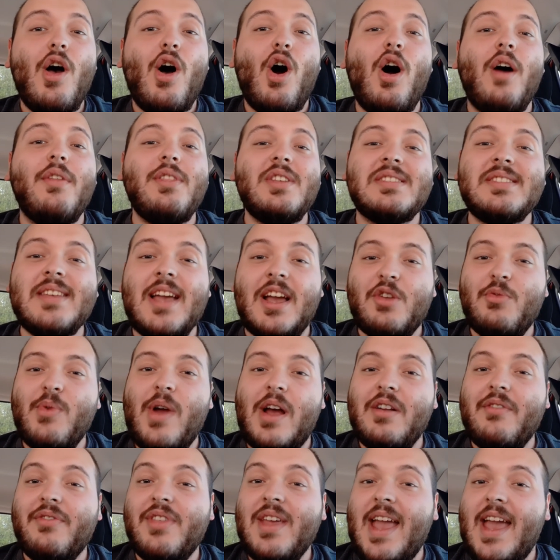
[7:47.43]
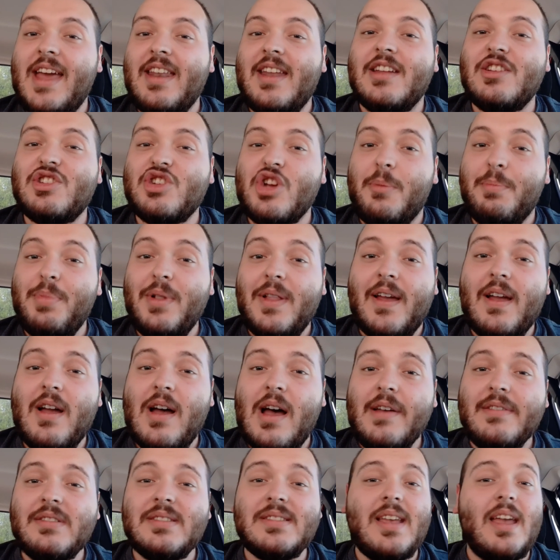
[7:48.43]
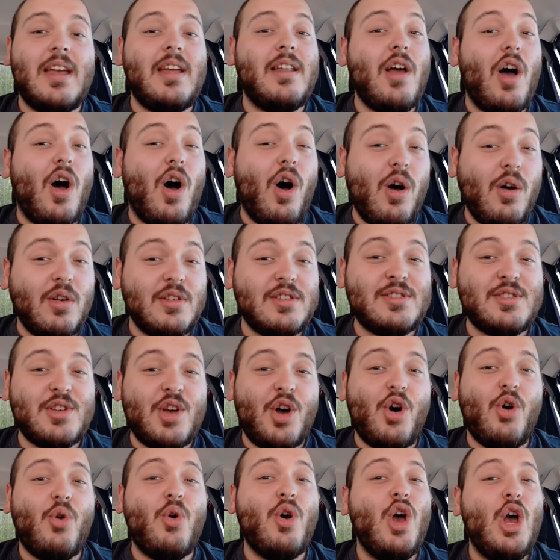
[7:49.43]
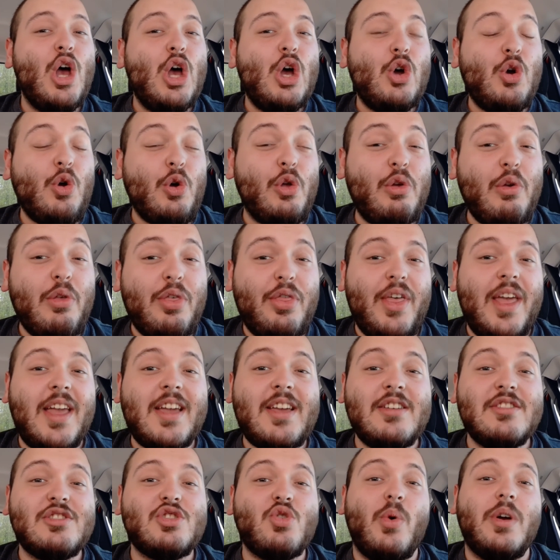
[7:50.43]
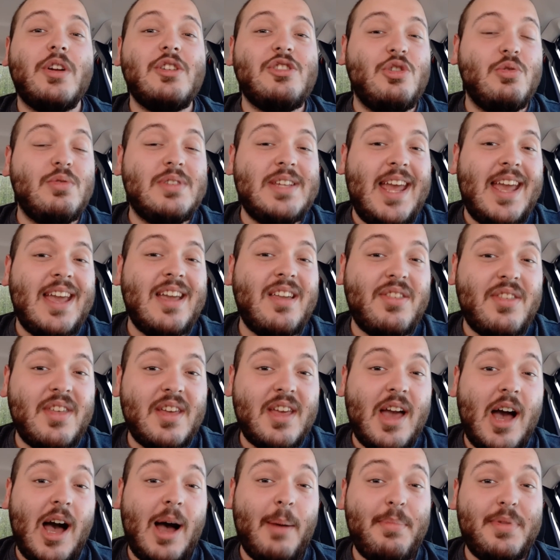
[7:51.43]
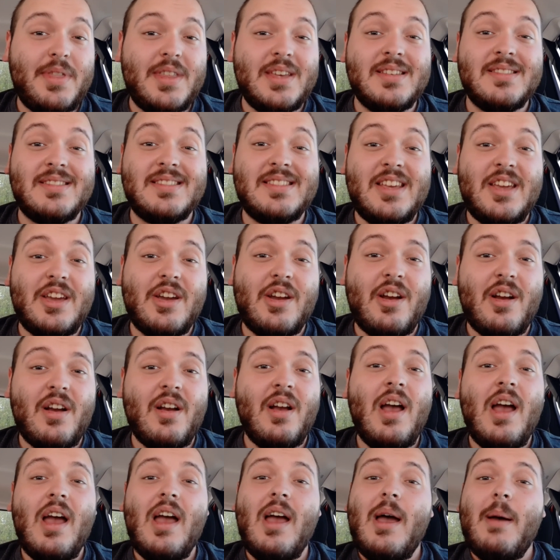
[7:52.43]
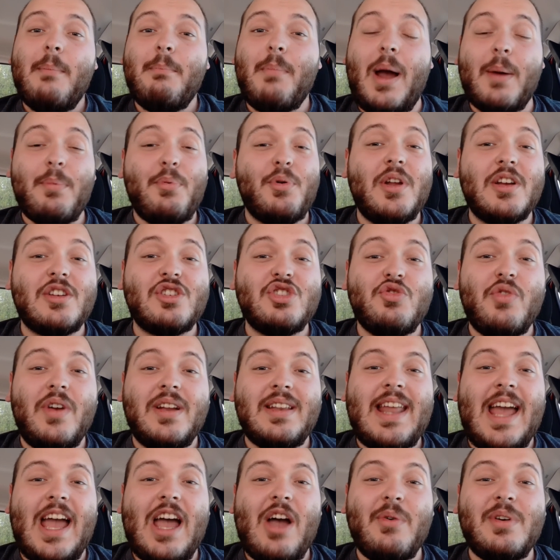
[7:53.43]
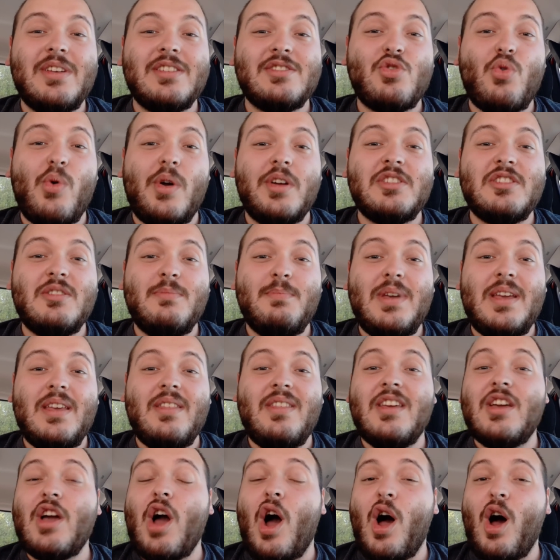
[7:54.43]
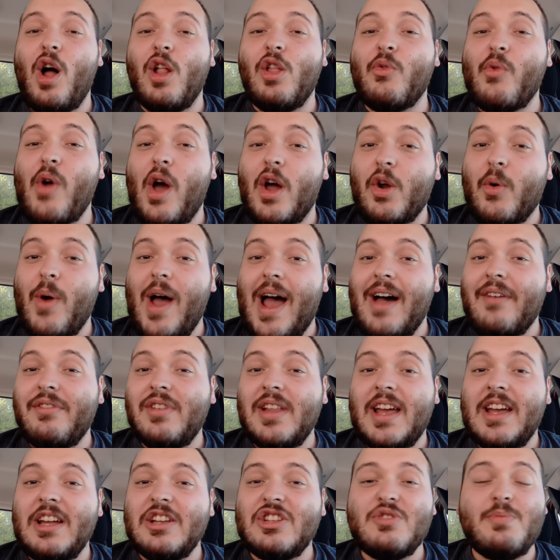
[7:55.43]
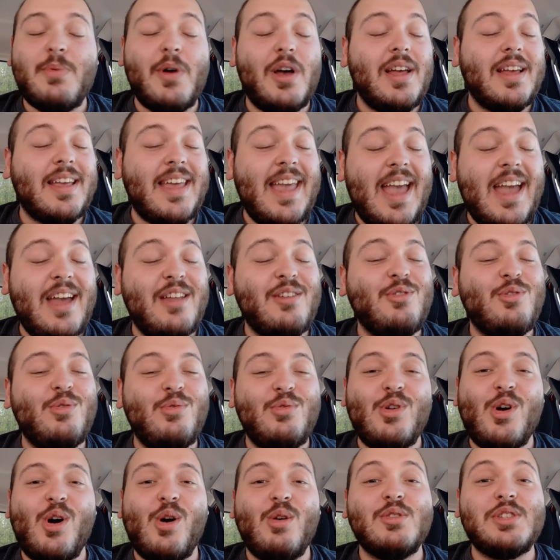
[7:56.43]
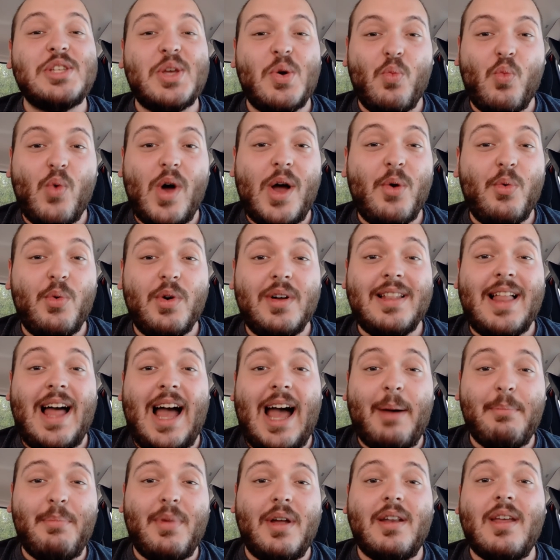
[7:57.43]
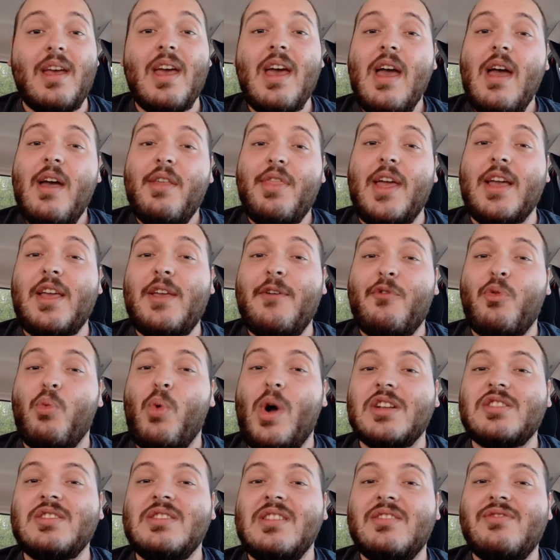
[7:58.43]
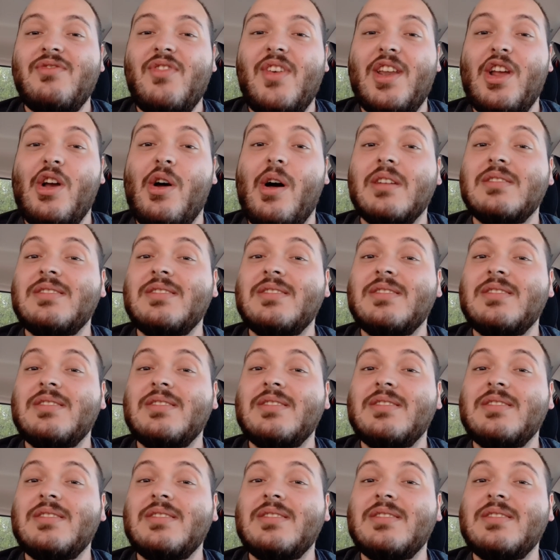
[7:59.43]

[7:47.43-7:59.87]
on the second round of the NHL playoffs, and also who you think is going to take the cup this year. My prediction right now is going to be the Colorado Avalanche, but again, who knows what will happen. Thank you for watching this video. I'll